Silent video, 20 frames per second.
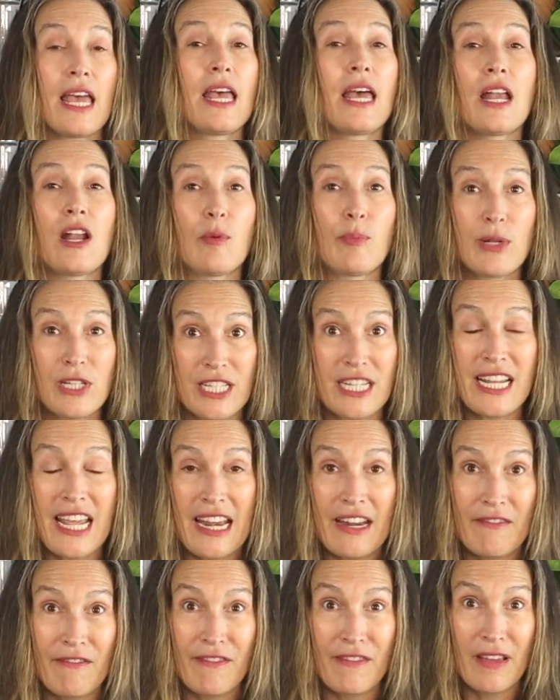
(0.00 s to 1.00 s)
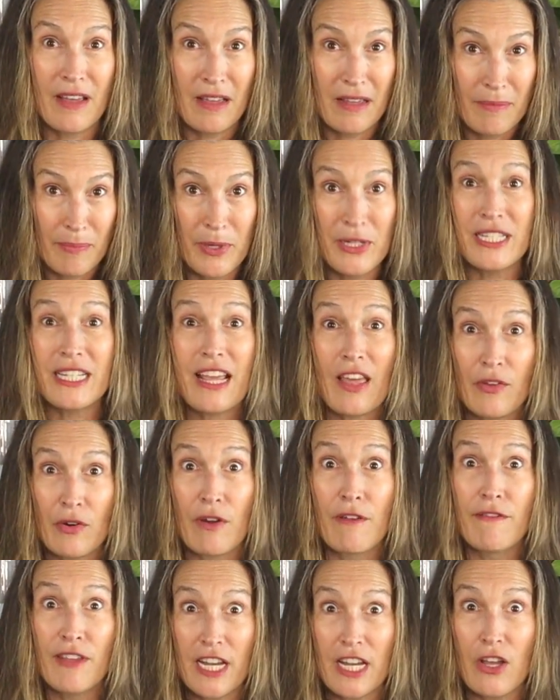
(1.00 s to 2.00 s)
and I'll put together
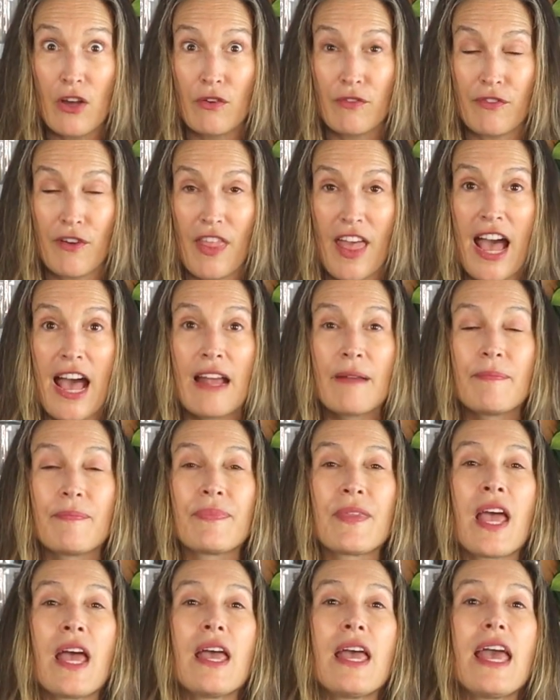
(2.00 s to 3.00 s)
a video for that.